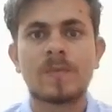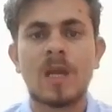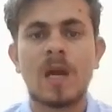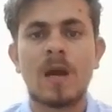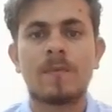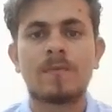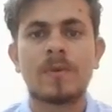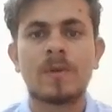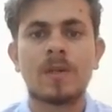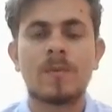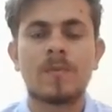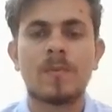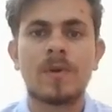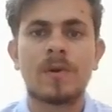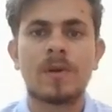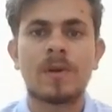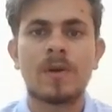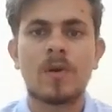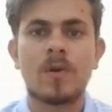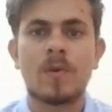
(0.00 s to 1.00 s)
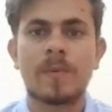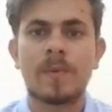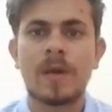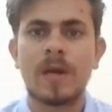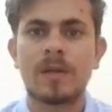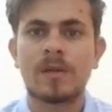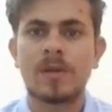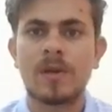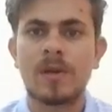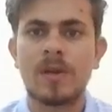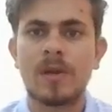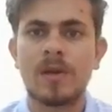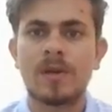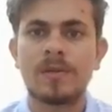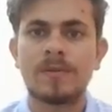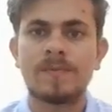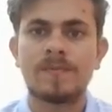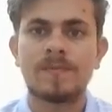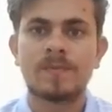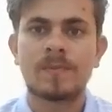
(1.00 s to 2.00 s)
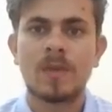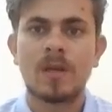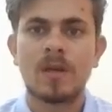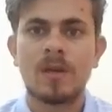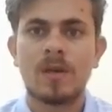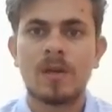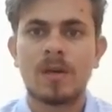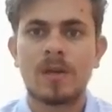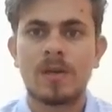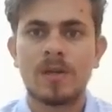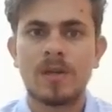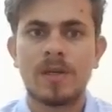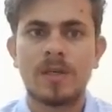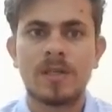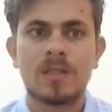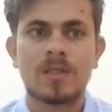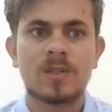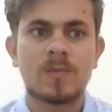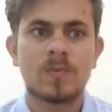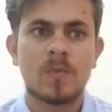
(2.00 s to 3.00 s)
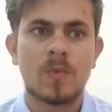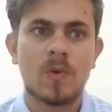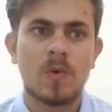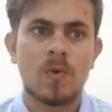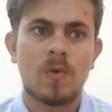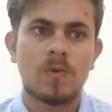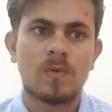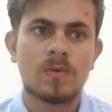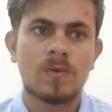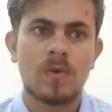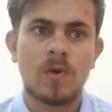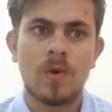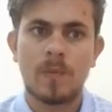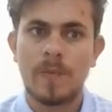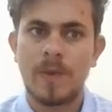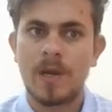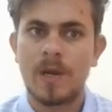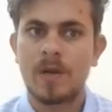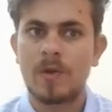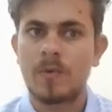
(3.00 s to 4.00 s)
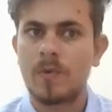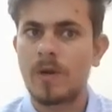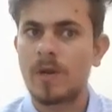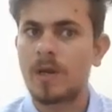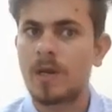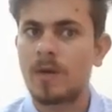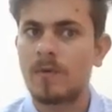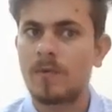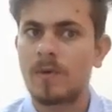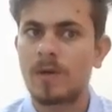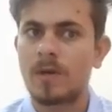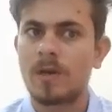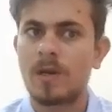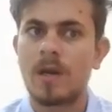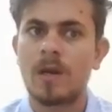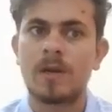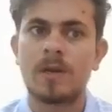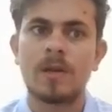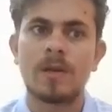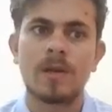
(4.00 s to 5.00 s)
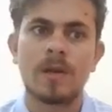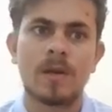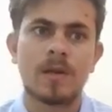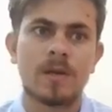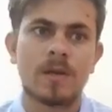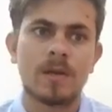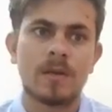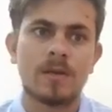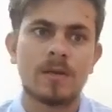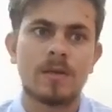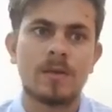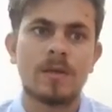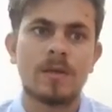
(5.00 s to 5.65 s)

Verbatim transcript: After the murder of Katrina, Deeds Row on May 21, 1980.